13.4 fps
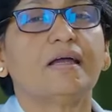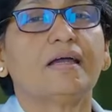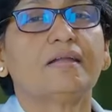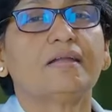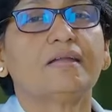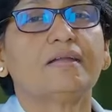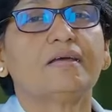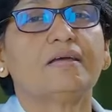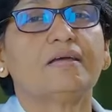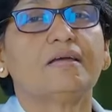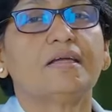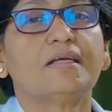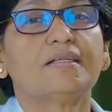And
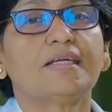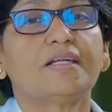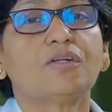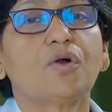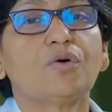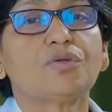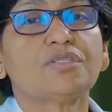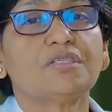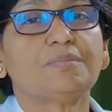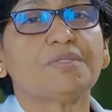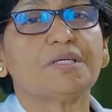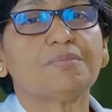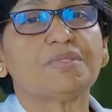it can cause
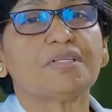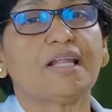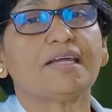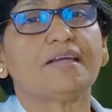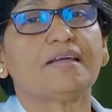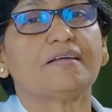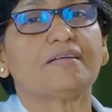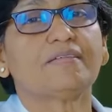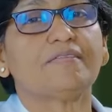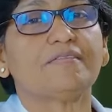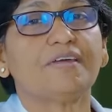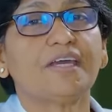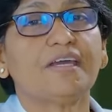symptoms like
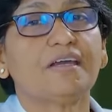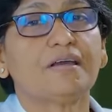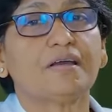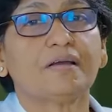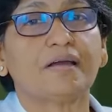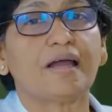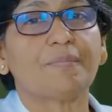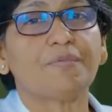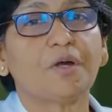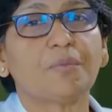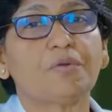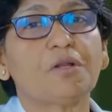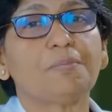vague
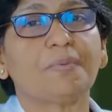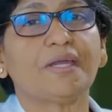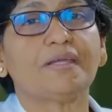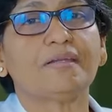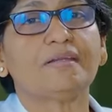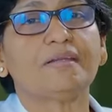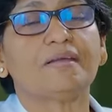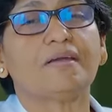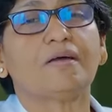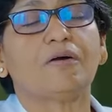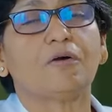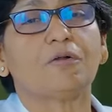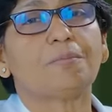abdominal pain
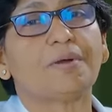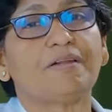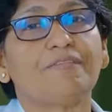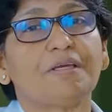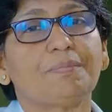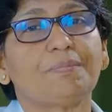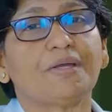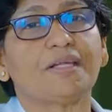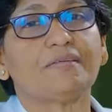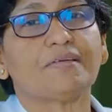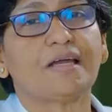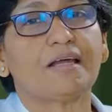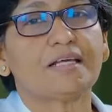or pelvic
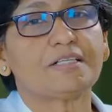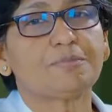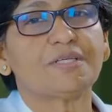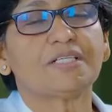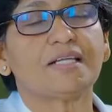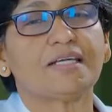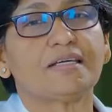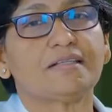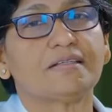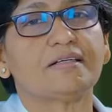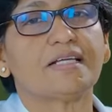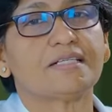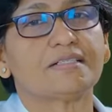pain, especially in
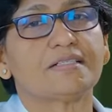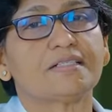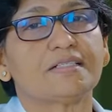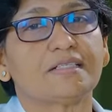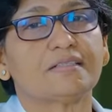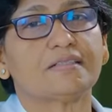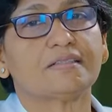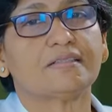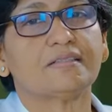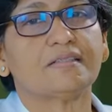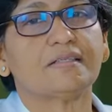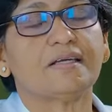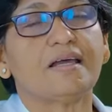the later stages.
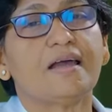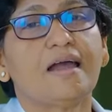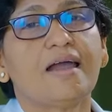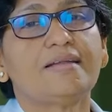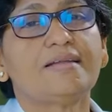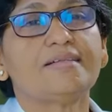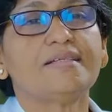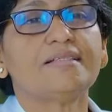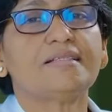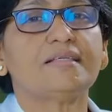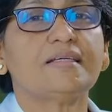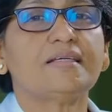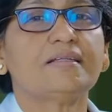And it is
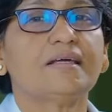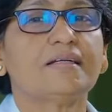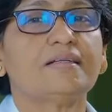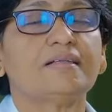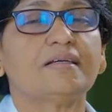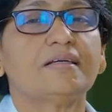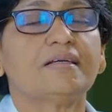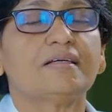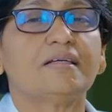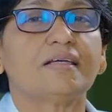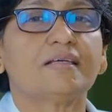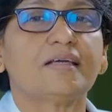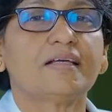seen
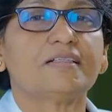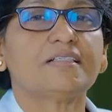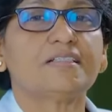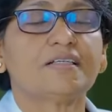that cancer